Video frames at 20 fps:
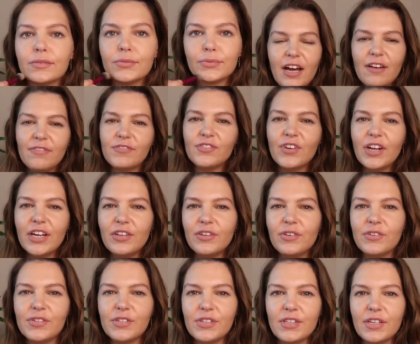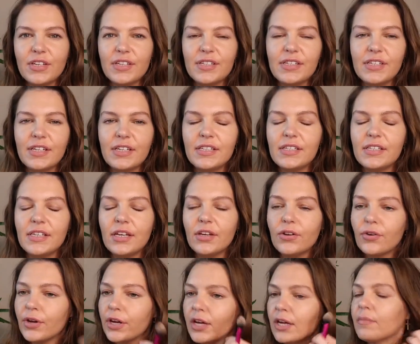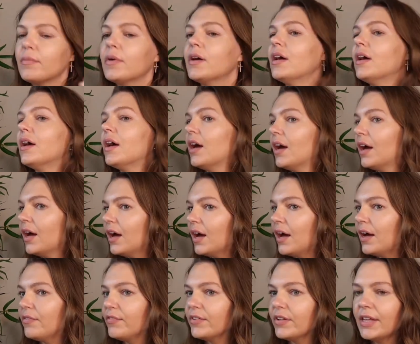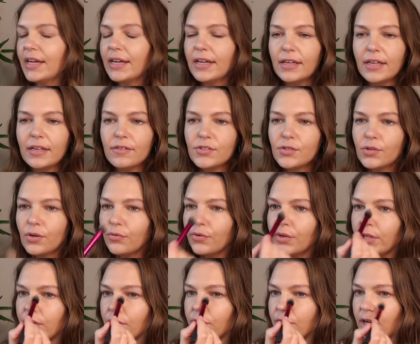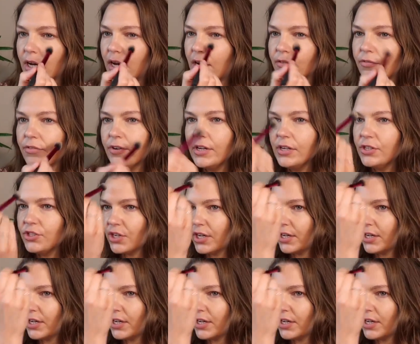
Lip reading: After I use the CC cream, I feel like it gives you a really good coverage,